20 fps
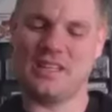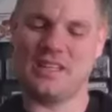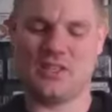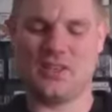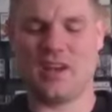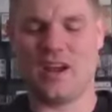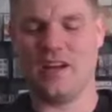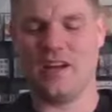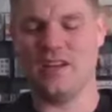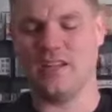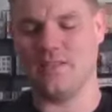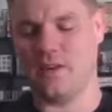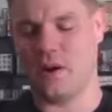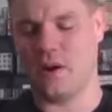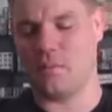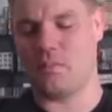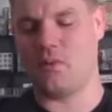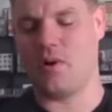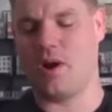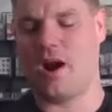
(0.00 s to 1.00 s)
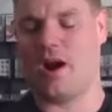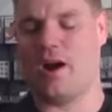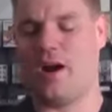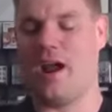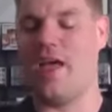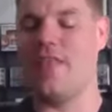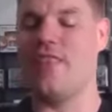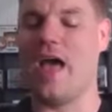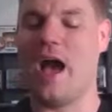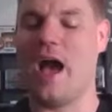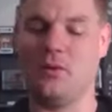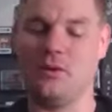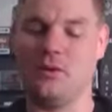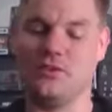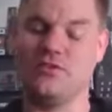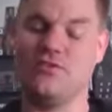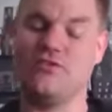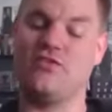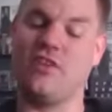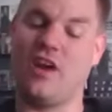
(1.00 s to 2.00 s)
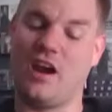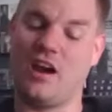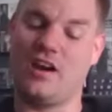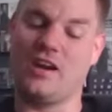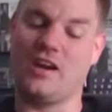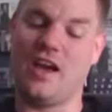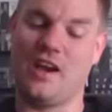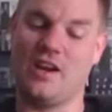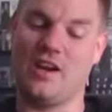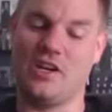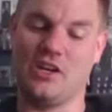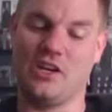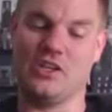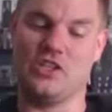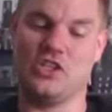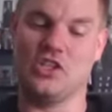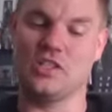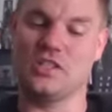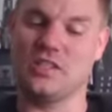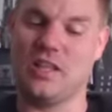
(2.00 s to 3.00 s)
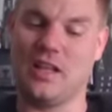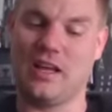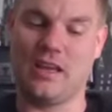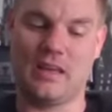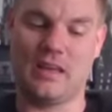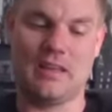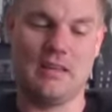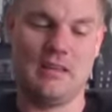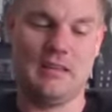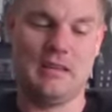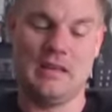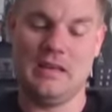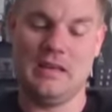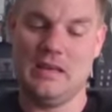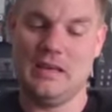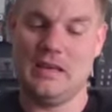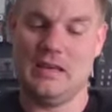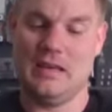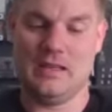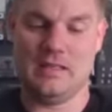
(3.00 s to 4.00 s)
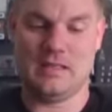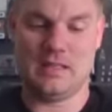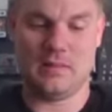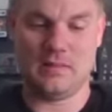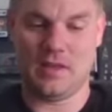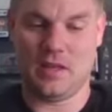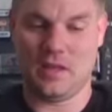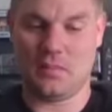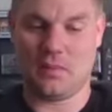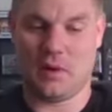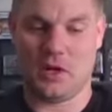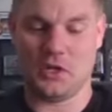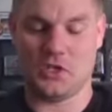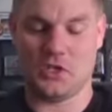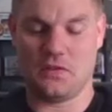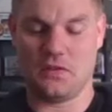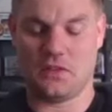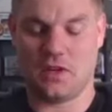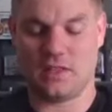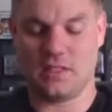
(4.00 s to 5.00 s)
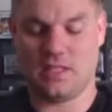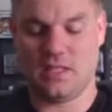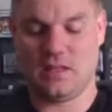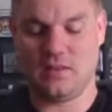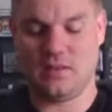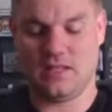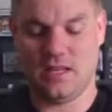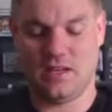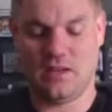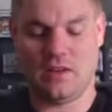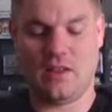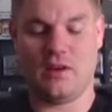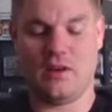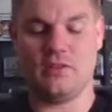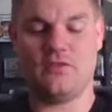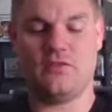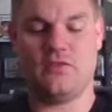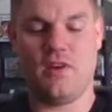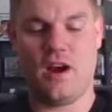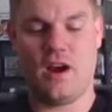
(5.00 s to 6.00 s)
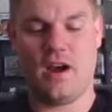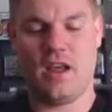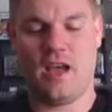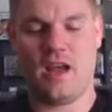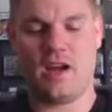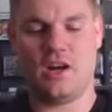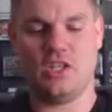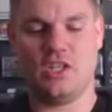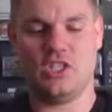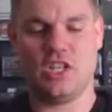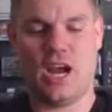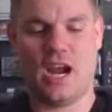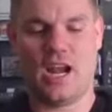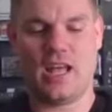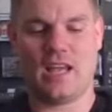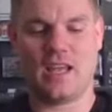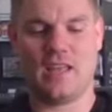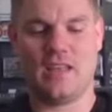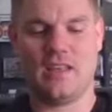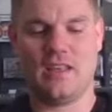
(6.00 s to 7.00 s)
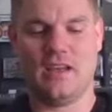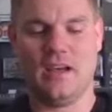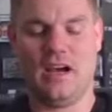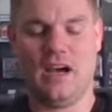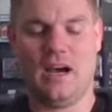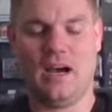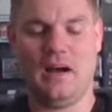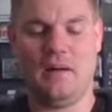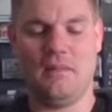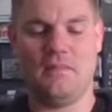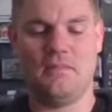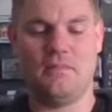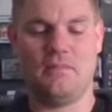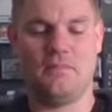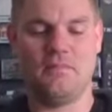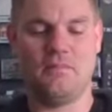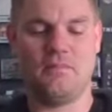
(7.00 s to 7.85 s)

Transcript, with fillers: yeah, so he got into Living Prayer, and that was very, you know, just like some of the other Bon Jovi songs he did. You know, that was very energetic. Um,